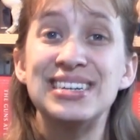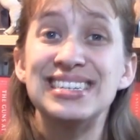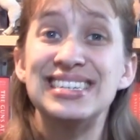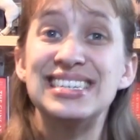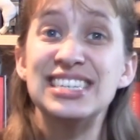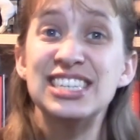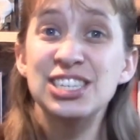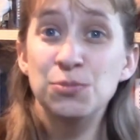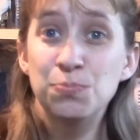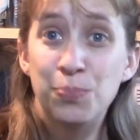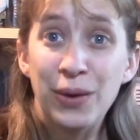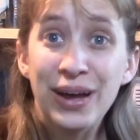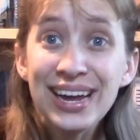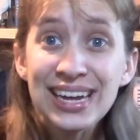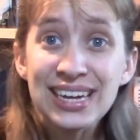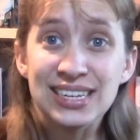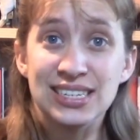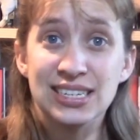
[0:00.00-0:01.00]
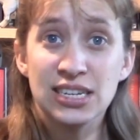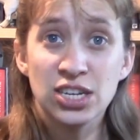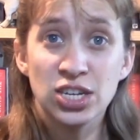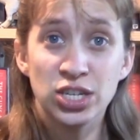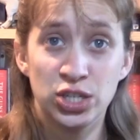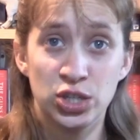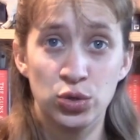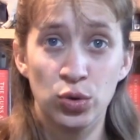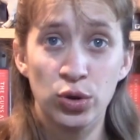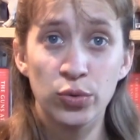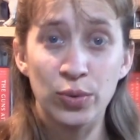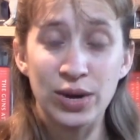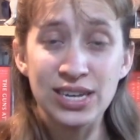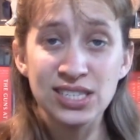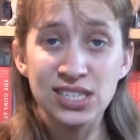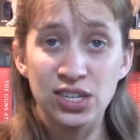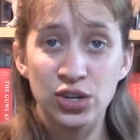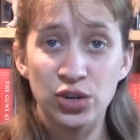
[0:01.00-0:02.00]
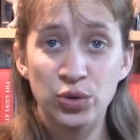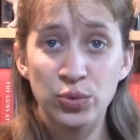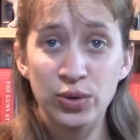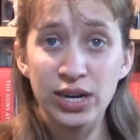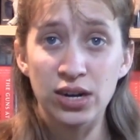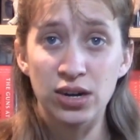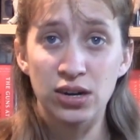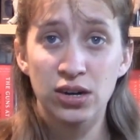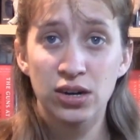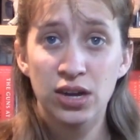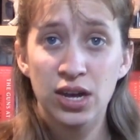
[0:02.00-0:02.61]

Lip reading: despite his short racing career.